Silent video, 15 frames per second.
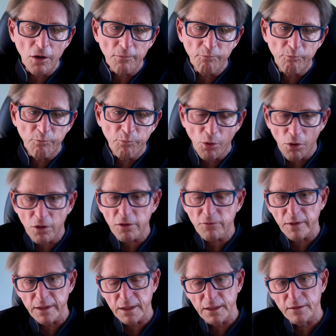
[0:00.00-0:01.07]
born
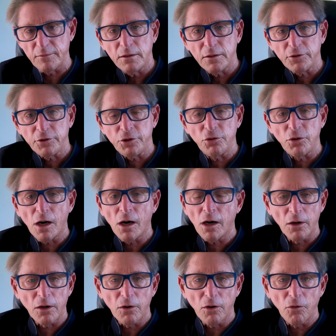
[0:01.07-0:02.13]
with it. You
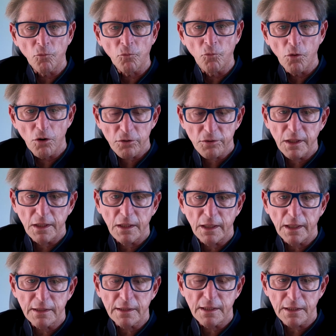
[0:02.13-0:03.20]
are worthy
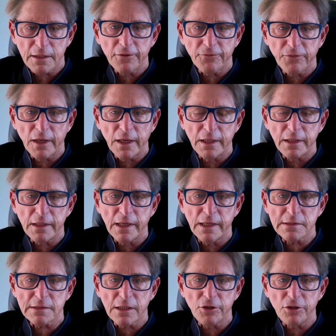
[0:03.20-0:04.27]
and dignified
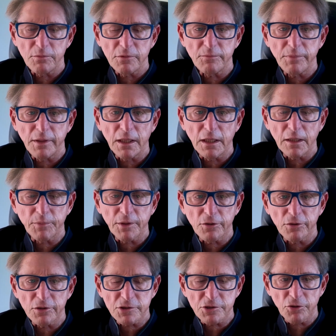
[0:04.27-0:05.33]
as a human being
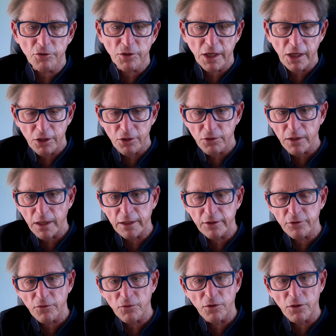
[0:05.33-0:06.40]
because you're here and
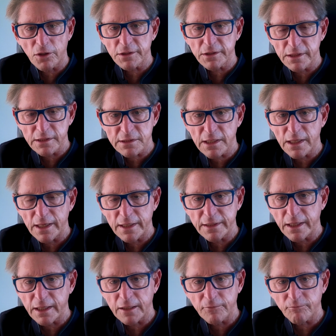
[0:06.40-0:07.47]
you're on this
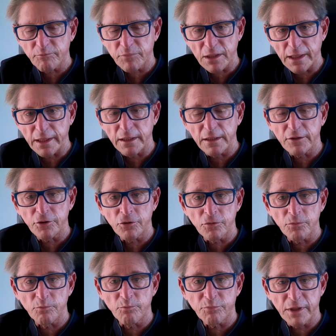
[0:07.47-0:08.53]
goddamn planet. You're
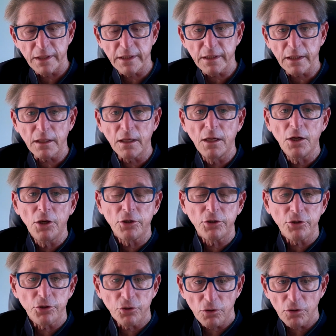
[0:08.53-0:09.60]
breathing.
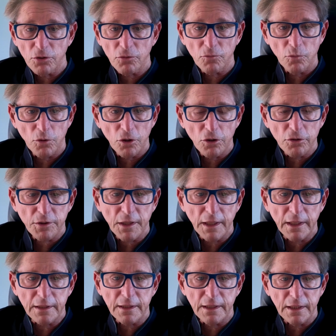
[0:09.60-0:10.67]
Your worth
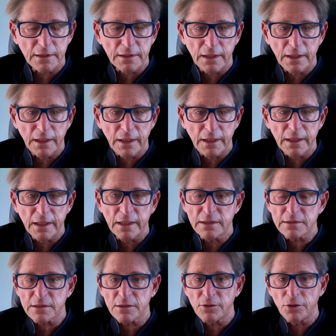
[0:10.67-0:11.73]
and dignity
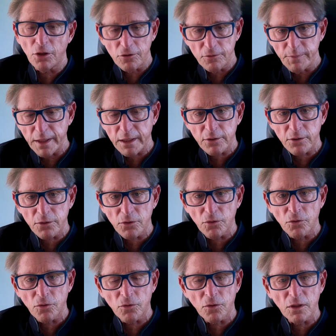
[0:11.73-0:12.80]
is no better
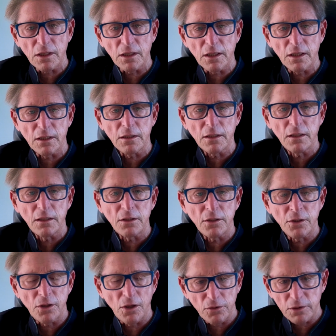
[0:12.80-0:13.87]
or
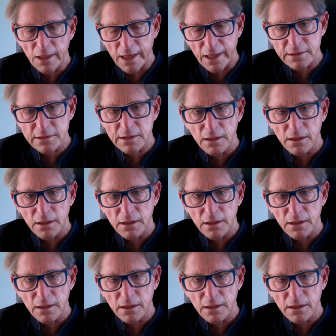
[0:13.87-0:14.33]
no less